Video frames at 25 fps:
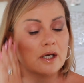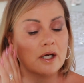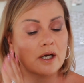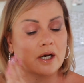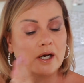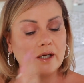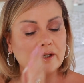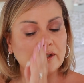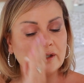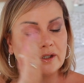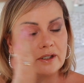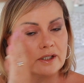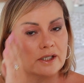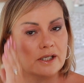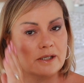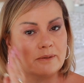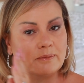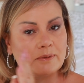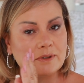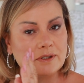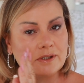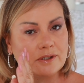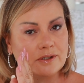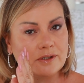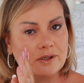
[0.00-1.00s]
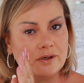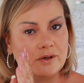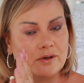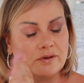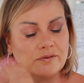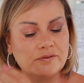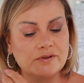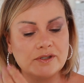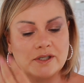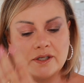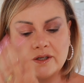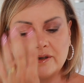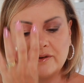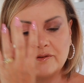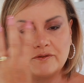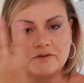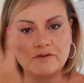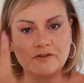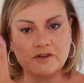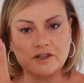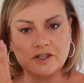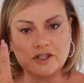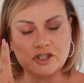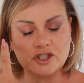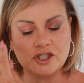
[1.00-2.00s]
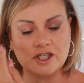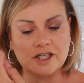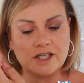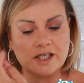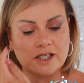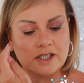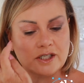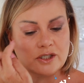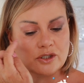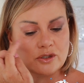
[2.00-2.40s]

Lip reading: I could keep it soft, finish here,